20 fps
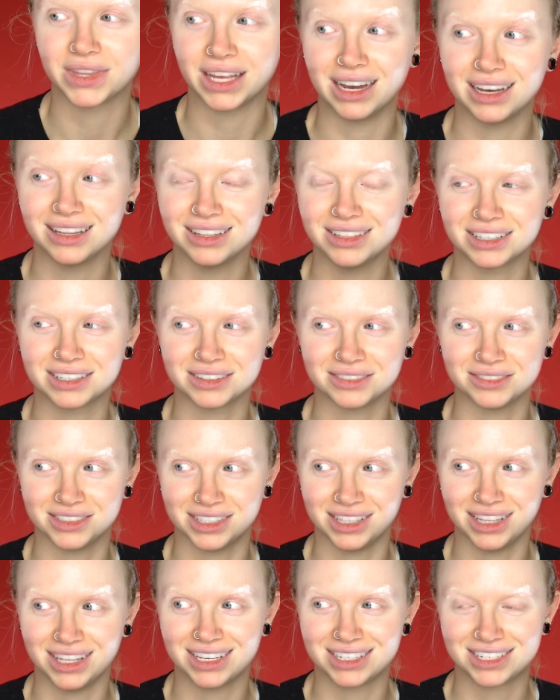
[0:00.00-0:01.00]
I look
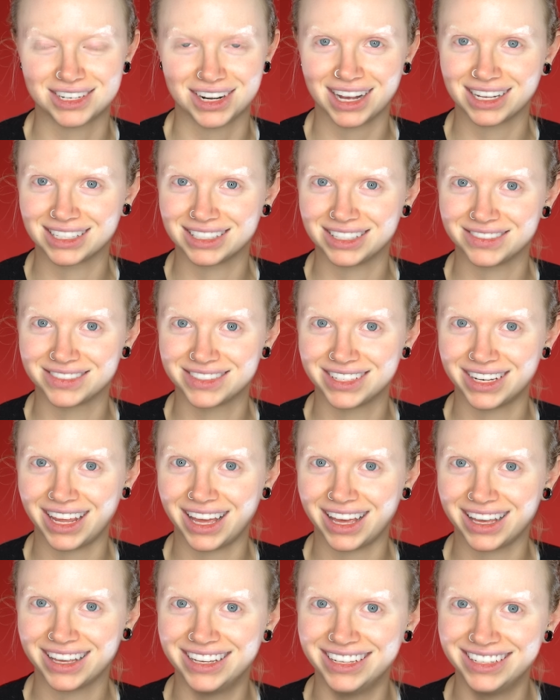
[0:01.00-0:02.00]
really attractive
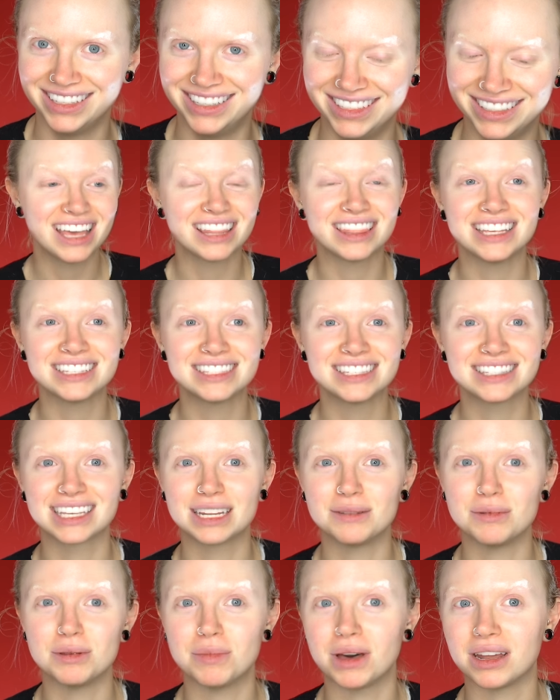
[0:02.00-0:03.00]
today. This is
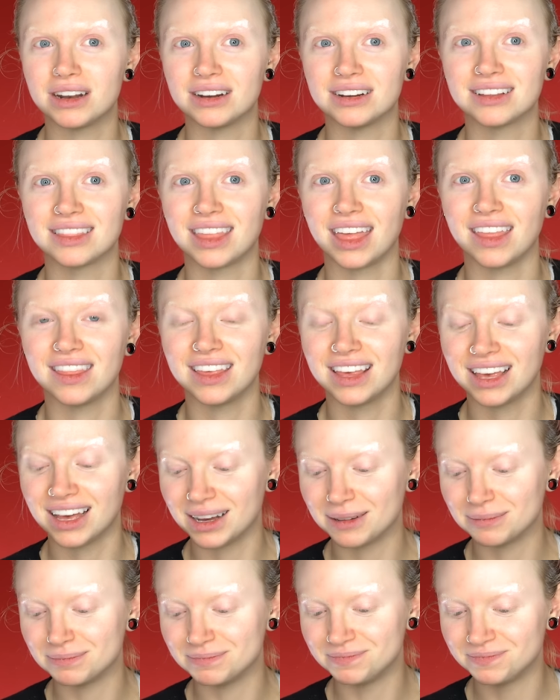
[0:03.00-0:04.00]
gonna be better than
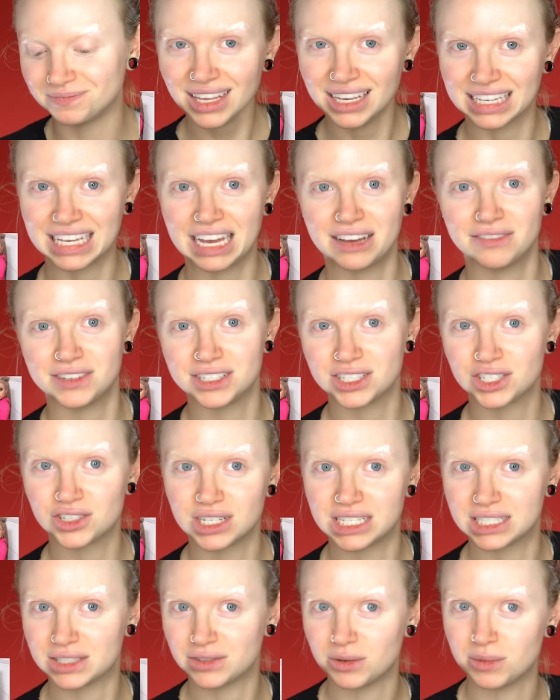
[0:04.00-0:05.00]
the catfish
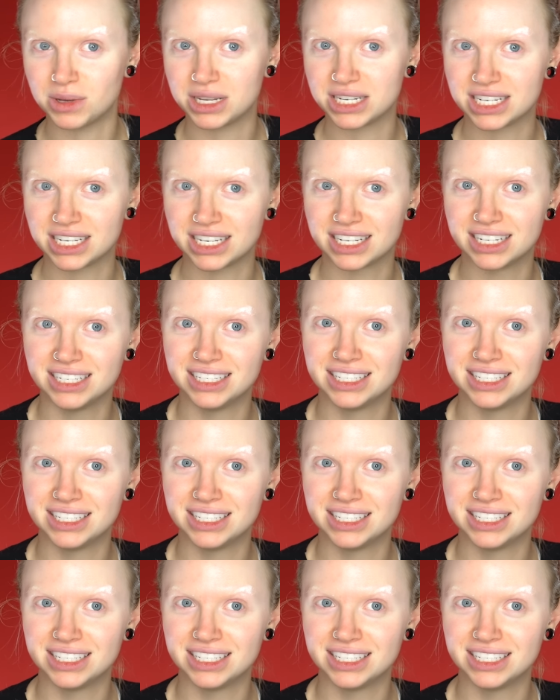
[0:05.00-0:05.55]
transformation.